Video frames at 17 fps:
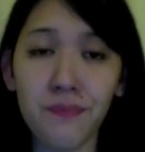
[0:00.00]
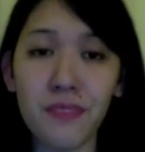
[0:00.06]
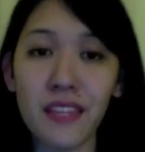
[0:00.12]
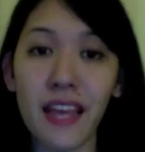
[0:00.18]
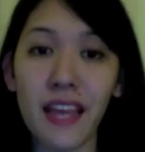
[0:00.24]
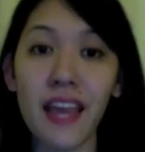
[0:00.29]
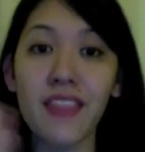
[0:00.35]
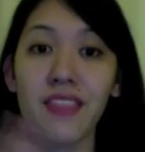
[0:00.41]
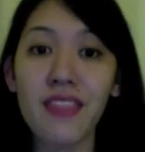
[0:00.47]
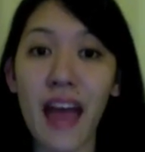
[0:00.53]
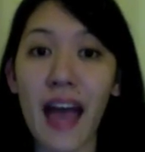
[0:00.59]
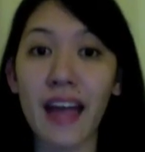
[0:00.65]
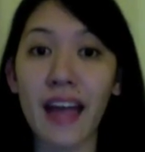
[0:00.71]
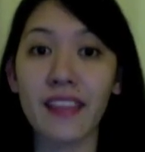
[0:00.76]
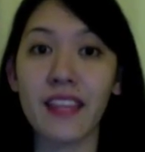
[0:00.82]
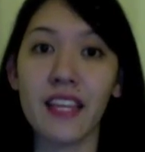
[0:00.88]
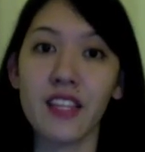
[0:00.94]
And
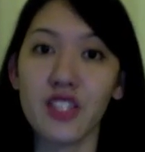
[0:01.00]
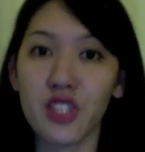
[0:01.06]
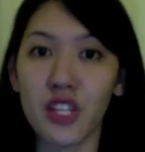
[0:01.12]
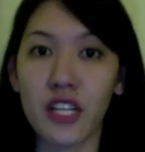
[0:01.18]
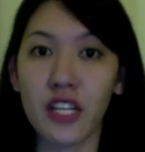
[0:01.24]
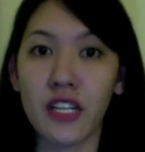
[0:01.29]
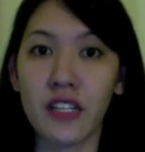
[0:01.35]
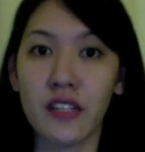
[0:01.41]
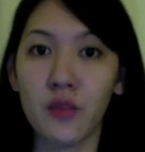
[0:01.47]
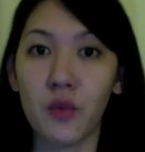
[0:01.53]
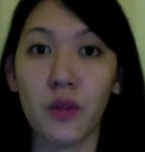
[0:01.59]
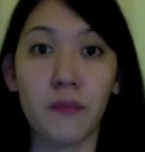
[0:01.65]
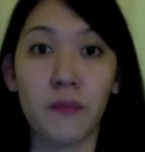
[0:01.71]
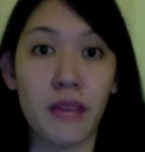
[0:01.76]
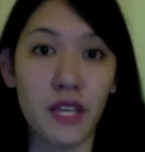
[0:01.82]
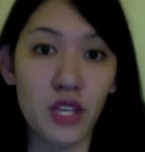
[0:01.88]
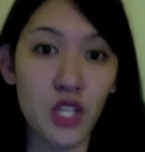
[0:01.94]
that in turn will
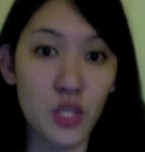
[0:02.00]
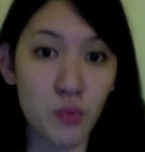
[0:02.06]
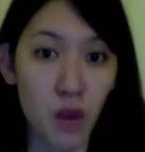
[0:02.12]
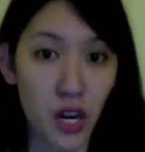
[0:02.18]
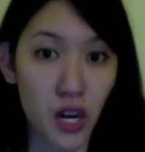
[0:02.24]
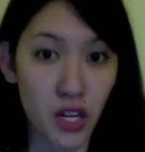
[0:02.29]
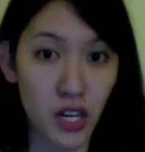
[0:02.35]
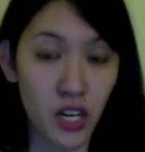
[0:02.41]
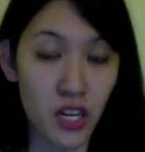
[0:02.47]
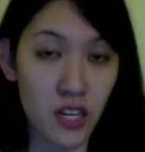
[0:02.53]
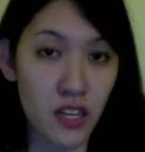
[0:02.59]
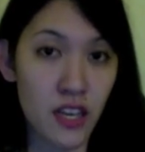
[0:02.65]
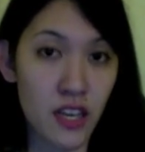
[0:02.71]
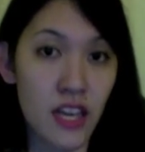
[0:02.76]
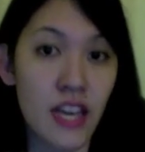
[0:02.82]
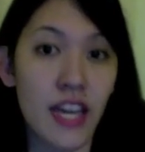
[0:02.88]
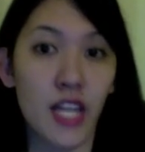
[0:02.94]
make you smarter.
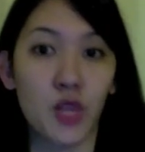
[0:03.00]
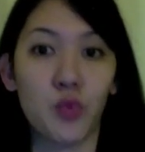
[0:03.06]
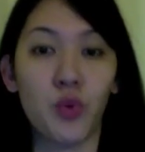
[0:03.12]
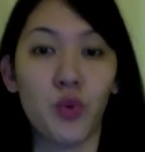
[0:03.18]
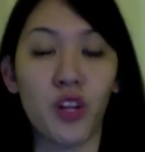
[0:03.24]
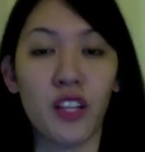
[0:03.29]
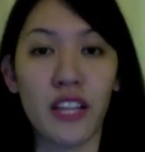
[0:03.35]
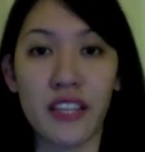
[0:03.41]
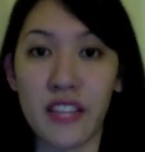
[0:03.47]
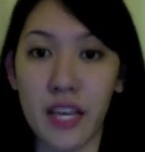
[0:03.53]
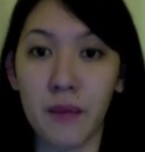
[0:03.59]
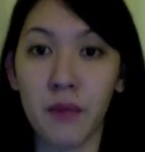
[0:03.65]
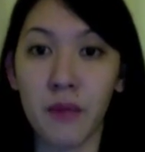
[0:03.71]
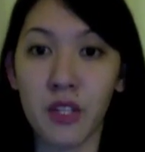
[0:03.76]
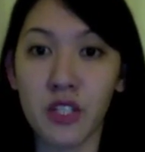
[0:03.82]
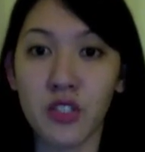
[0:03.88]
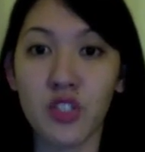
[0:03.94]
It will
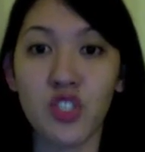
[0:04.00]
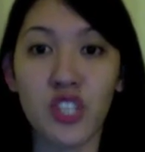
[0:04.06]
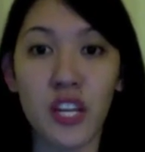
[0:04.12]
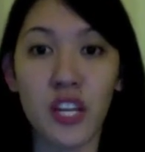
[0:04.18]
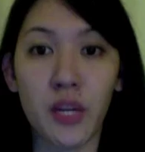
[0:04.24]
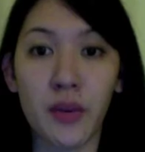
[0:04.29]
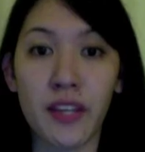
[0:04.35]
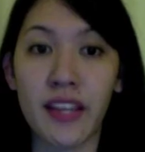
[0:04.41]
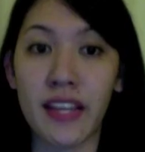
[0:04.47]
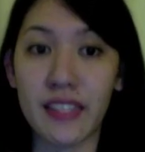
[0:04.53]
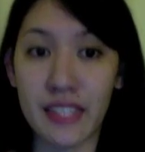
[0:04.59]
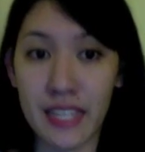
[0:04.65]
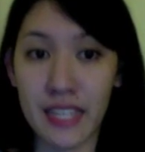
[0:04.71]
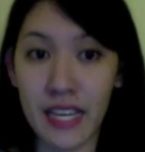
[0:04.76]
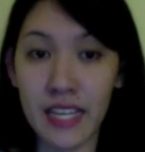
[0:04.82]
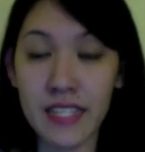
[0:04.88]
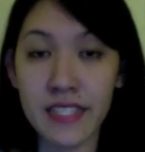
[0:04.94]
enable you to generate
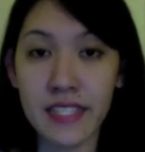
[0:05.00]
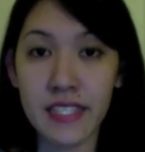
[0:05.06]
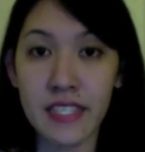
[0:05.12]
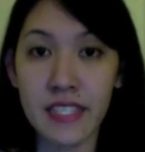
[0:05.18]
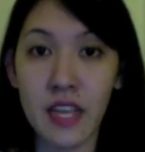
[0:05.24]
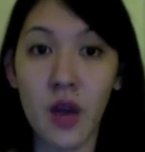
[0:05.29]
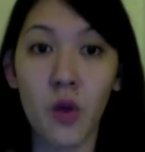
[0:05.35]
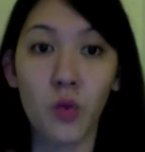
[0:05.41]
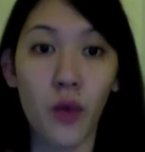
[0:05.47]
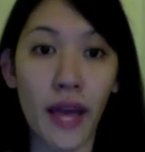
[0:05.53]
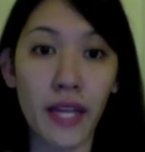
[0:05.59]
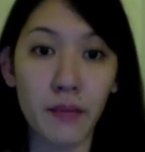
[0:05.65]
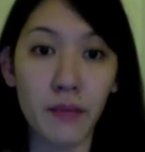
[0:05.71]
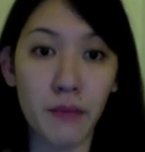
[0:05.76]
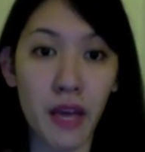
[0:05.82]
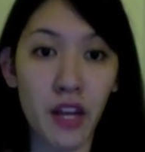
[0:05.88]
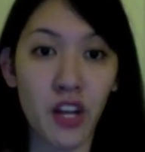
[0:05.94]
ideas,
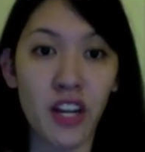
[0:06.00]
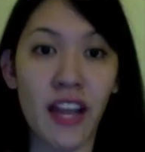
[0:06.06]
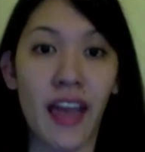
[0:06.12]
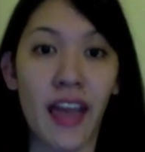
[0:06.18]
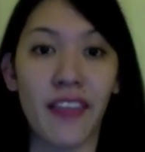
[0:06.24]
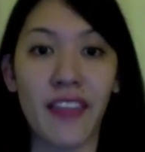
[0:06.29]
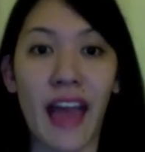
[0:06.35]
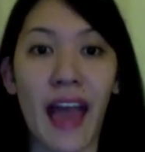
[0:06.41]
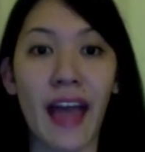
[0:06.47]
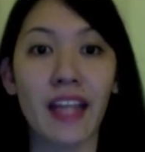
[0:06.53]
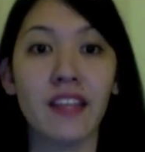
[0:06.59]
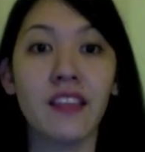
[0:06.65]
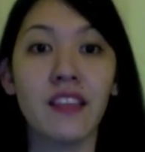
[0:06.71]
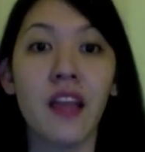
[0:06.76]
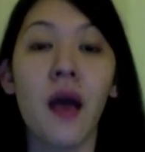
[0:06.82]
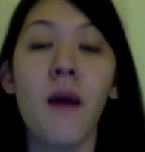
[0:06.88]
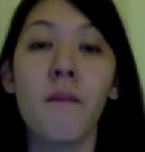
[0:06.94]
write better, and
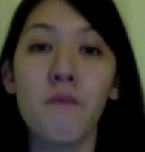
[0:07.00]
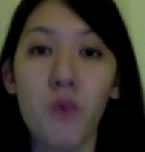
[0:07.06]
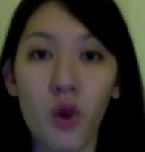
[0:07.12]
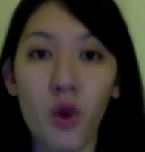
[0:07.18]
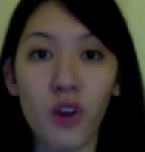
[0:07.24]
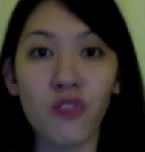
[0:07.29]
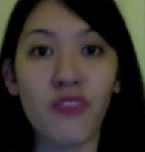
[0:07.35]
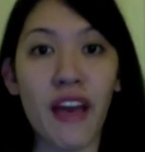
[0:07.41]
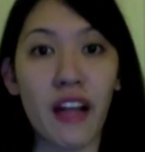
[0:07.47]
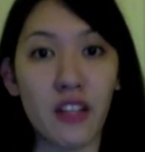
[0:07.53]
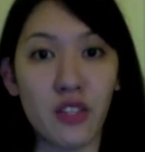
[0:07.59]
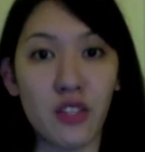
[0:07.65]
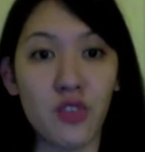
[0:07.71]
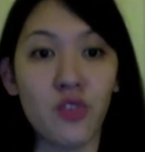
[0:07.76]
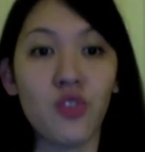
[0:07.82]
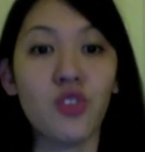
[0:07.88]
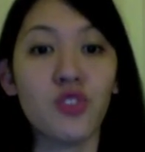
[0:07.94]
add more
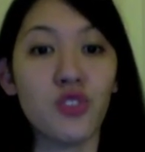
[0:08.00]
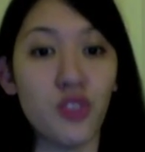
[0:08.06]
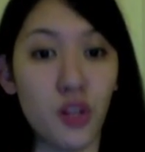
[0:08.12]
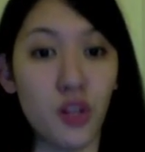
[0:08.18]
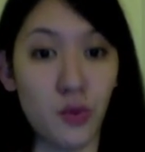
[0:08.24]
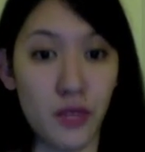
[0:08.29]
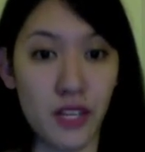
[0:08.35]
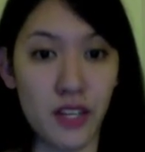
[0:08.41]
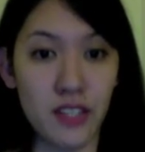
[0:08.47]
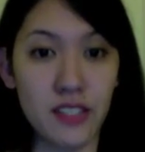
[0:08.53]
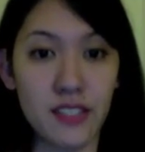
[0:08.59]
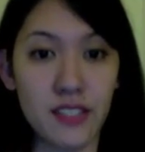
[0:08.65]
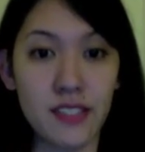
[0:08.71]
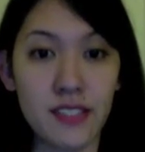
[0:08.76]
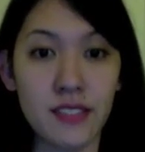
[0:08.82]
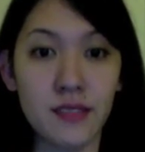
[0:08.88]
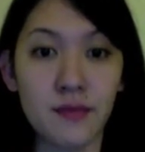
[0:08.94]
value to your
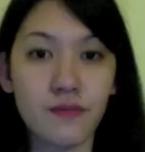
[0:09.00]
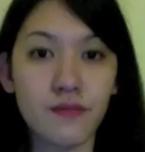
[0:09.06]
readers.